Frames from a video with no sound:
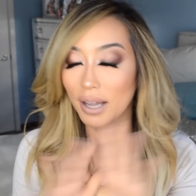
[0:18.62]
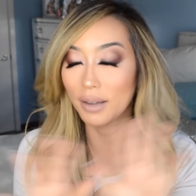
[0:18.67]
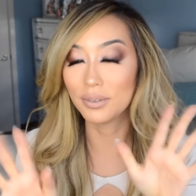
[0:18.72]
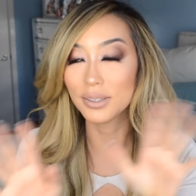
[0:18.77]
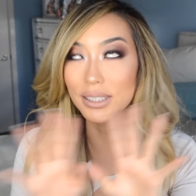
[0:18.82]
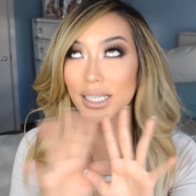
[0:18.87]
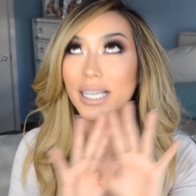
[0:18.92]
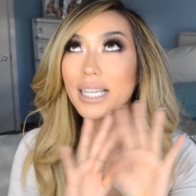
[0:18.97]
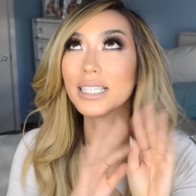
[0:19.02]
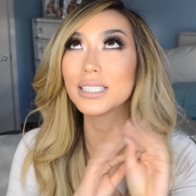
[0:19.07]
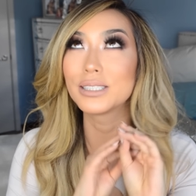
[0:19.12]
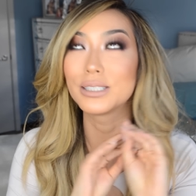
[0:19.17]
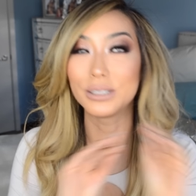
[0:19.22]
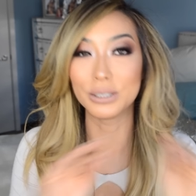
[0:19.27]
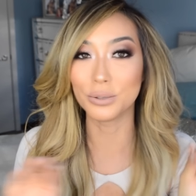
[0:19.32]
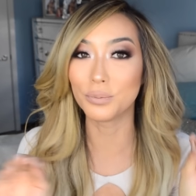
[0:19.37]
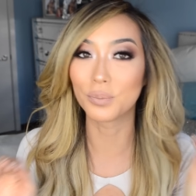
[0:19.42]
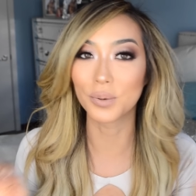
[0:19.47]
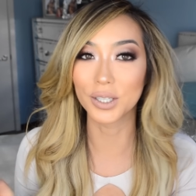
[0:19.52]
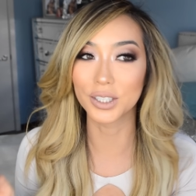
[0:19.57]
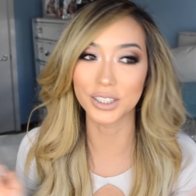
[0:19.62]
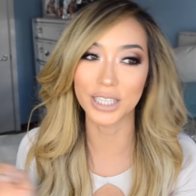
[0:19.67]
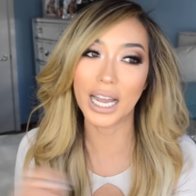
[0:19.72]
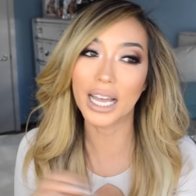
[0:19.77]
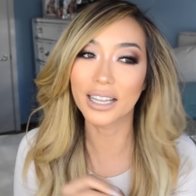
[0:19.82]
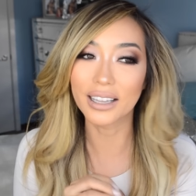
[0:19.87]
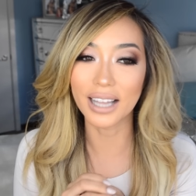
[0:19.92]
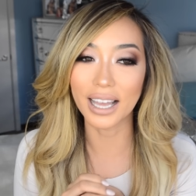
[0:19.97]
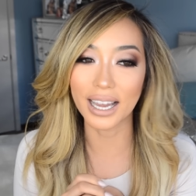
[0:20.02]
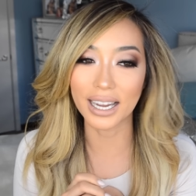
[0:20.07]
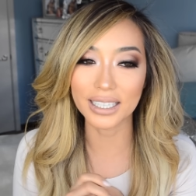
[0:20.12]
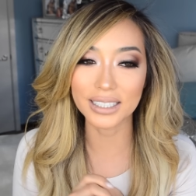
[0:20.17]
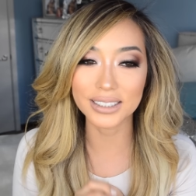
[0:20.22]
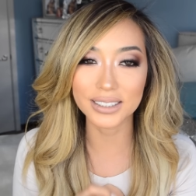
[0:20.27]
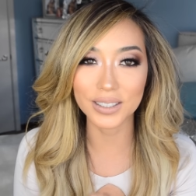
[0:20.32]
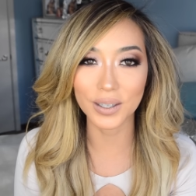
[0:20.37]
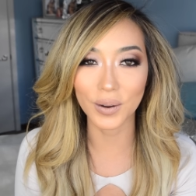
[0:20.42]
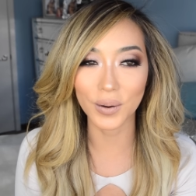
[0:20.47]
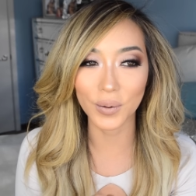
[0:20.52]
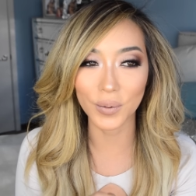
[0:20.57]
I was like super jet lagged.
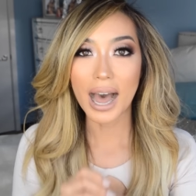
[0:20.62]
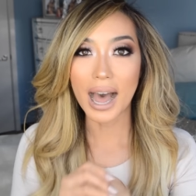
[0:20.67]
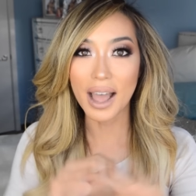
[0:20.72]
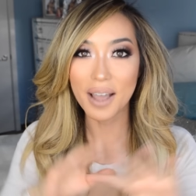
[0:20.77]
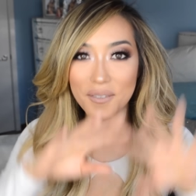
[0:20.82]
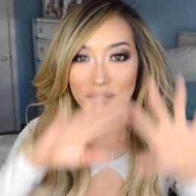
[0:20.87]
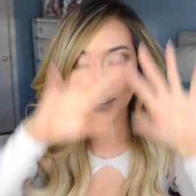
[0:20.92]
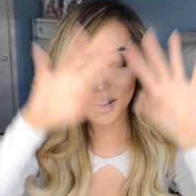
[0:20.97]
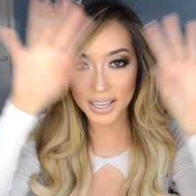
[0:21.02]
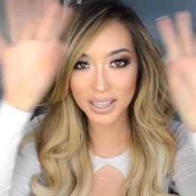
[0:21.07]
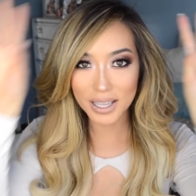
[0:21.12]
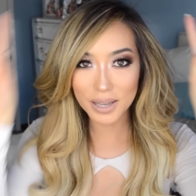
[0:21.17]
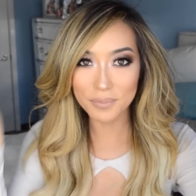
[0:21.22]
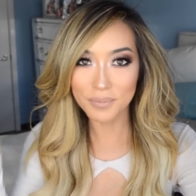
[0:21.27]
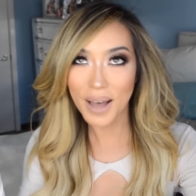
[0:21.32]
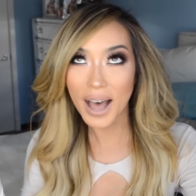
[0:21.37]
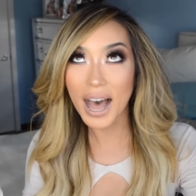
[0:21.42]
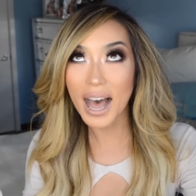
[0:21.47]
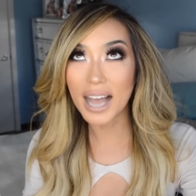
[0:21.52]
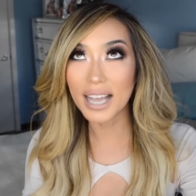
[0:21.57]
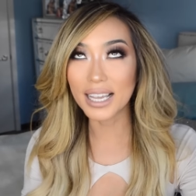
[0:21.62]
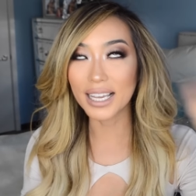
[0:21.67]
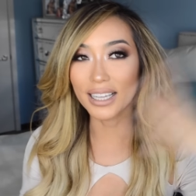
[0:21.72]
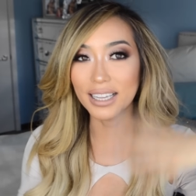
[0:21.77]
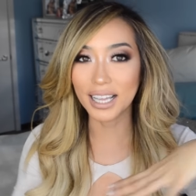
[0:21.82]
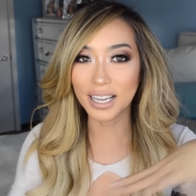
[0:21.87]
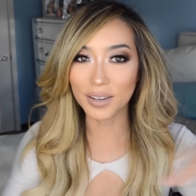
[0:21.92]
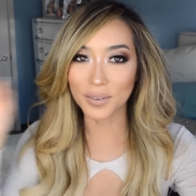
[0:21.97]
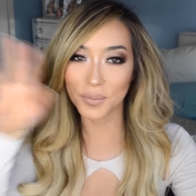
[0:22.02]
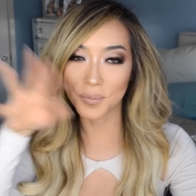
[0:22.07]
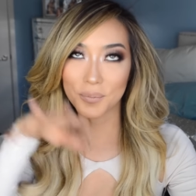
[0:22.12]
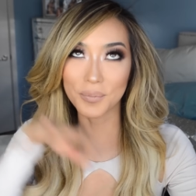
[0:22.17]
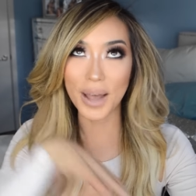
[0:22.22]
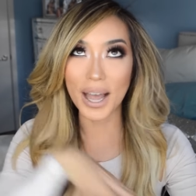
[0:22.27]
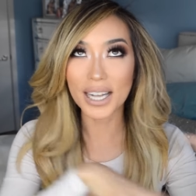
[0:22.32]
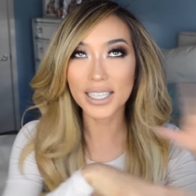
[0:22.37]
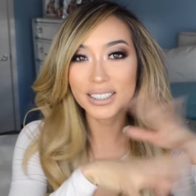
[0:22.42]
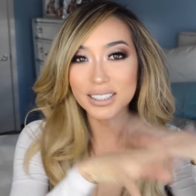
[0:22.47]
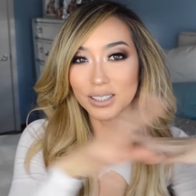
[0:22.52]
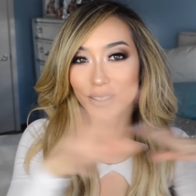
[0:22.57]
So I'm finally back and like
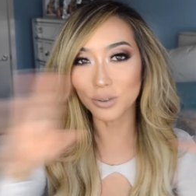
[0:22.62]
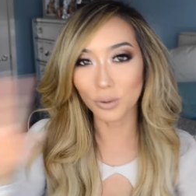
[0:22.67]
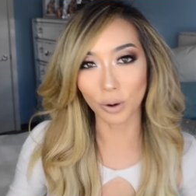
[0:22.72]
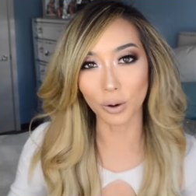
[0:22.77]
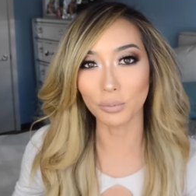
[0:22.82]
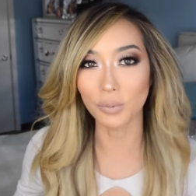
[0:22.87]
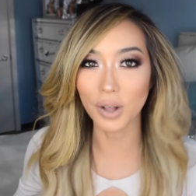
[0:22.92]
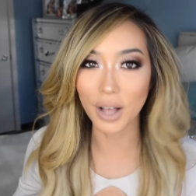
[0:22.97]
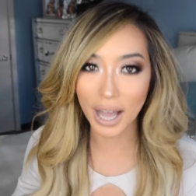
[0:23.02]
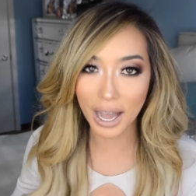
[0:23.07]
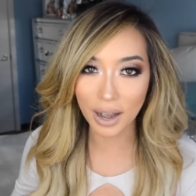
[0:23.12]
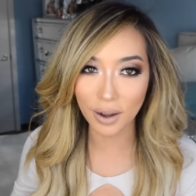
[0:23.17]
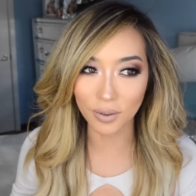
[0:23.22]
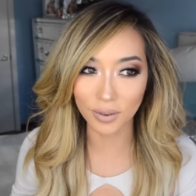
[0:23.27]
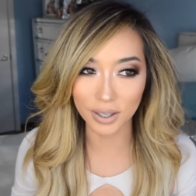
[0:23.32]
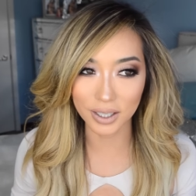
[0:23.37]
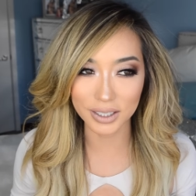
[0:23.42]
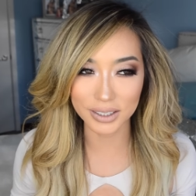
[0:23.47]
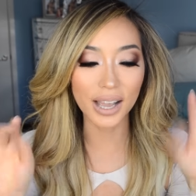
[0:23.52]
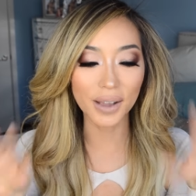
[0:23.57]
back to normal hours.